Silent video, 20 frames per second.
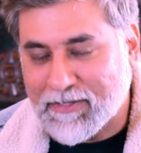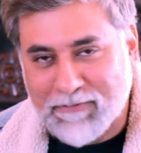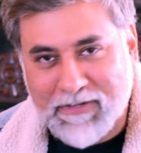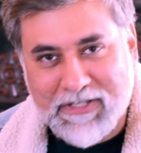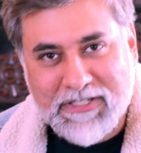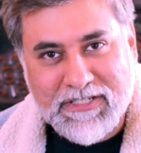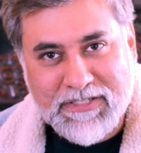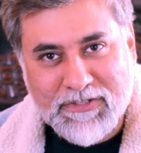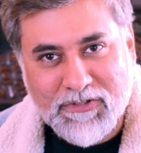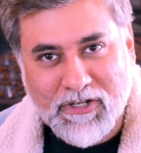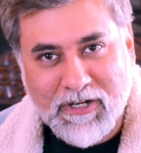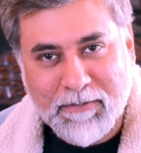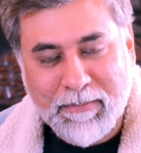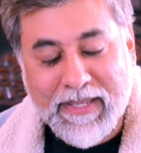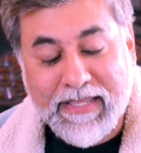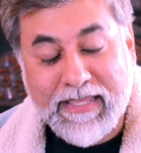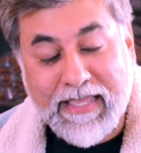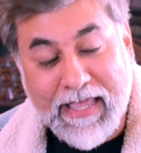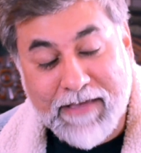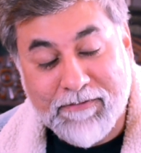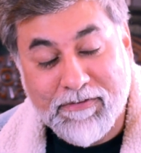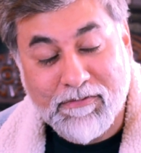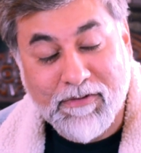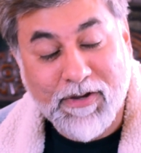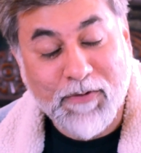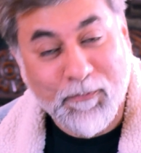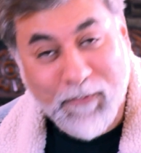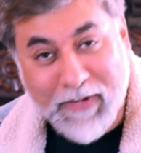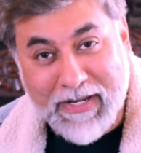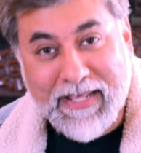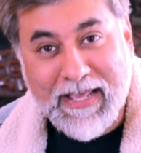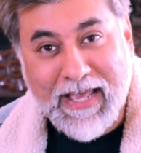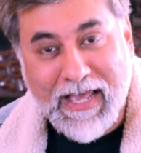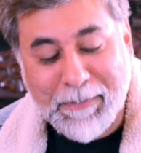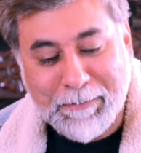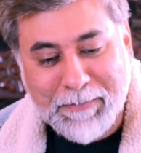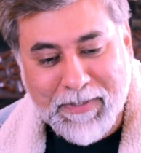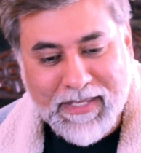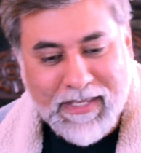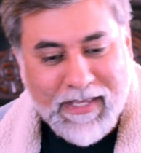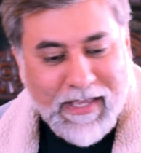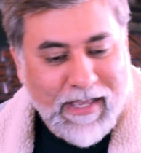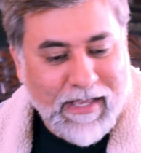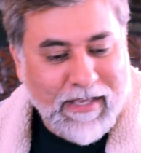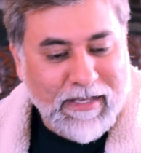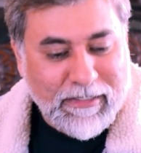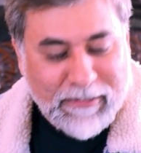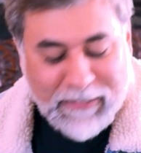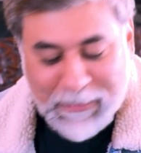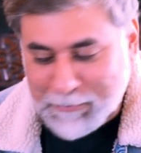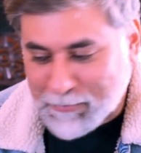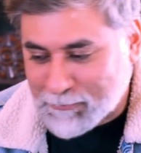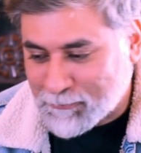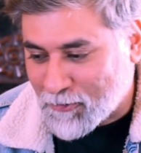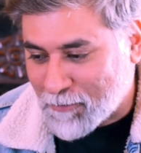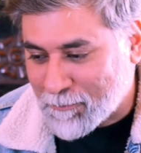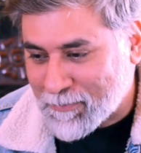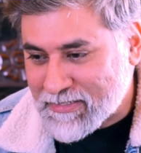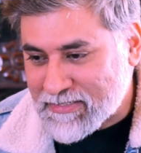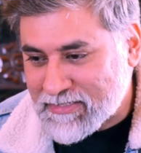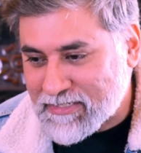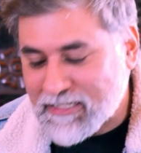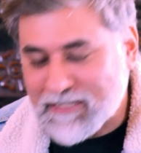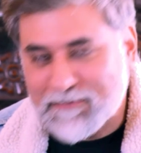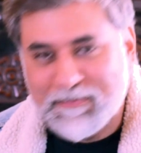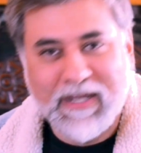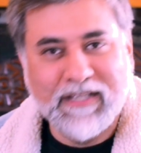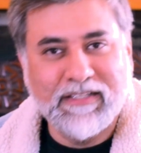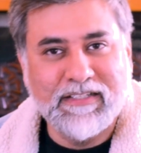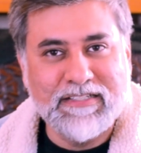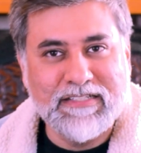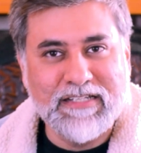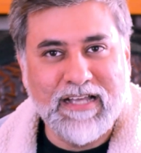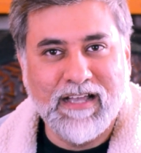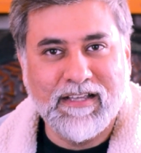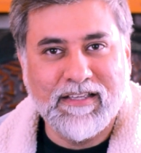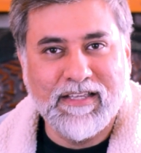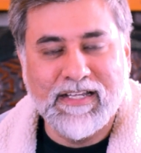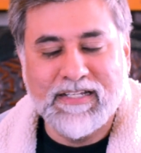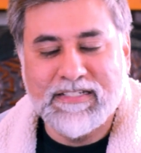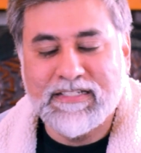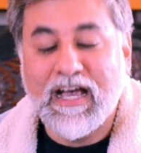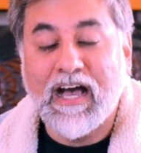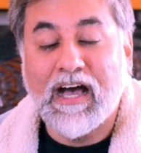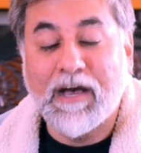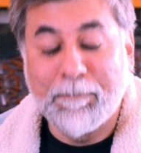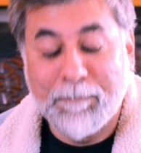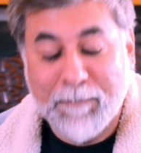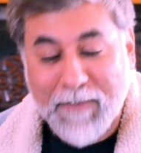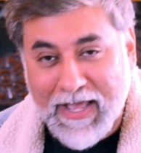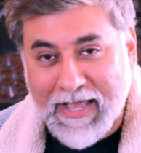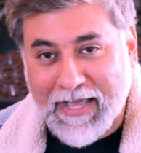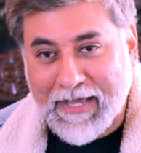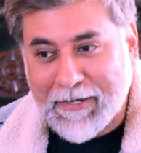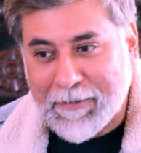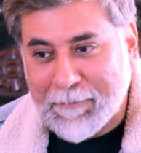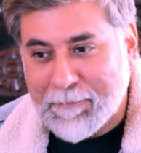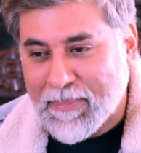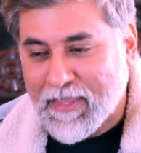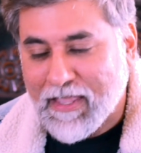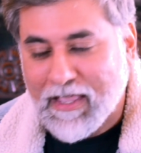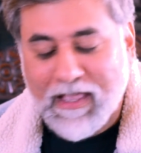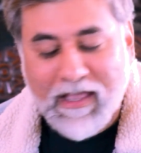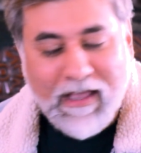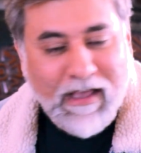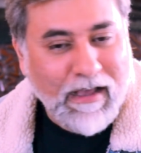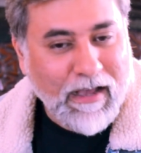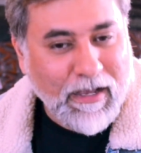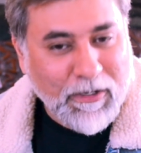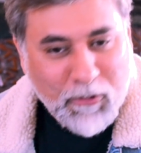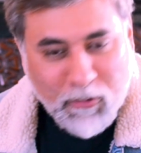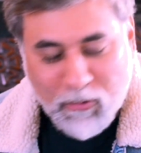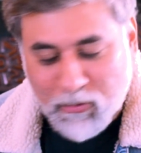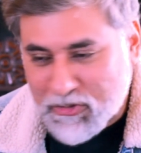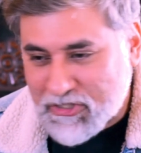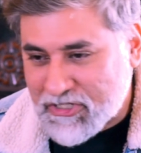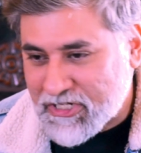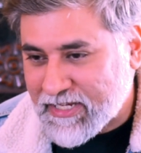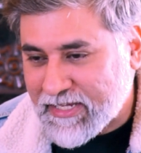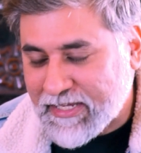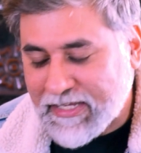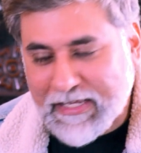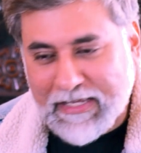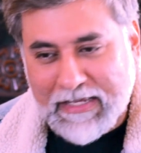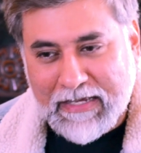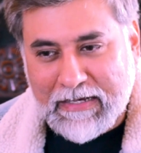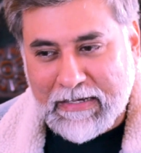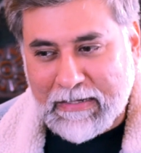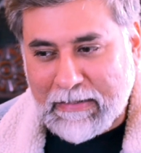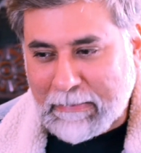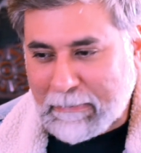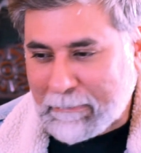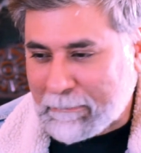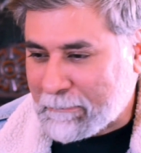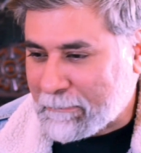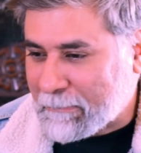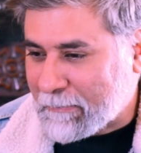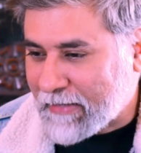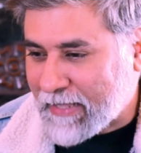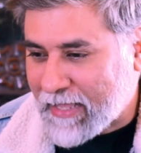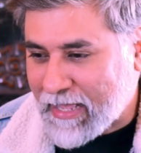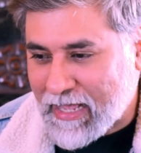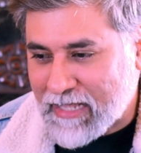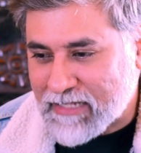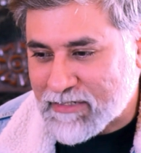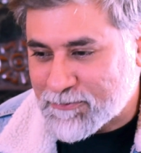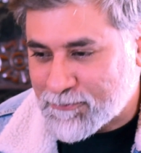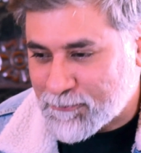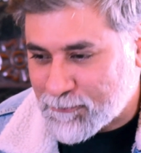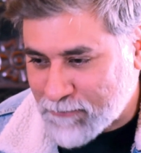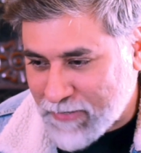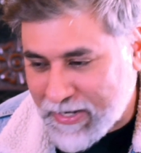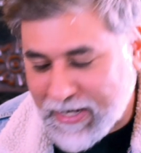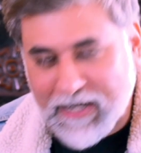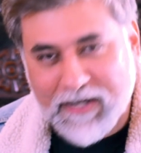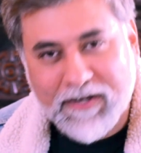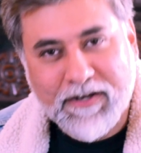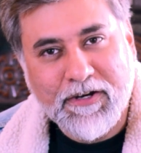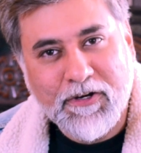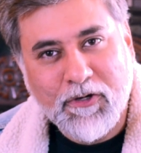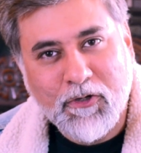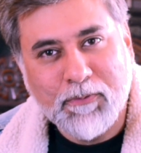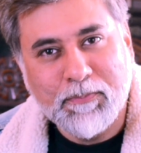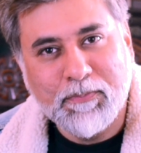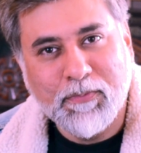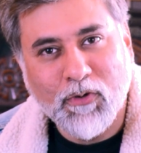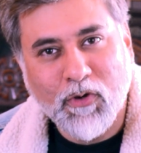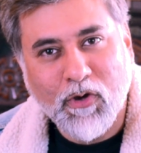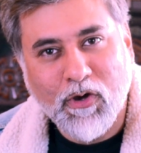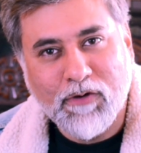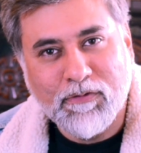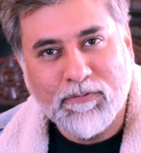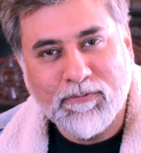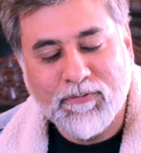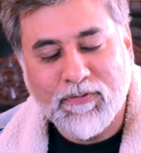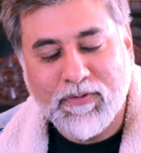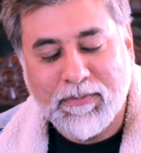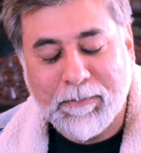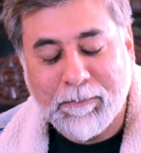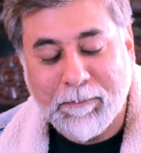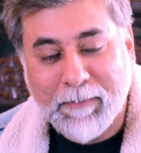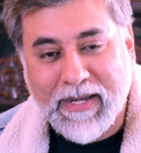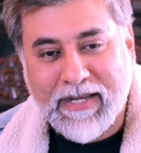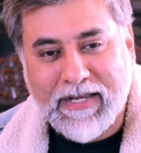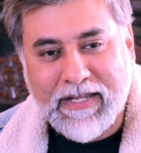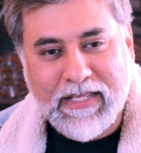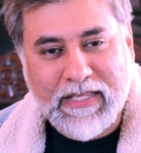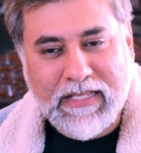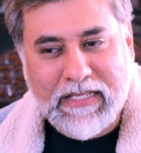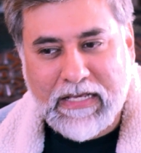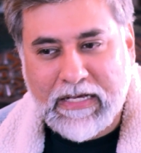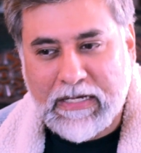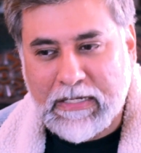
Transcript: which is gonna make everyone very happy. The performances by the star kids are bad. Khushi has failed to pull off Betty.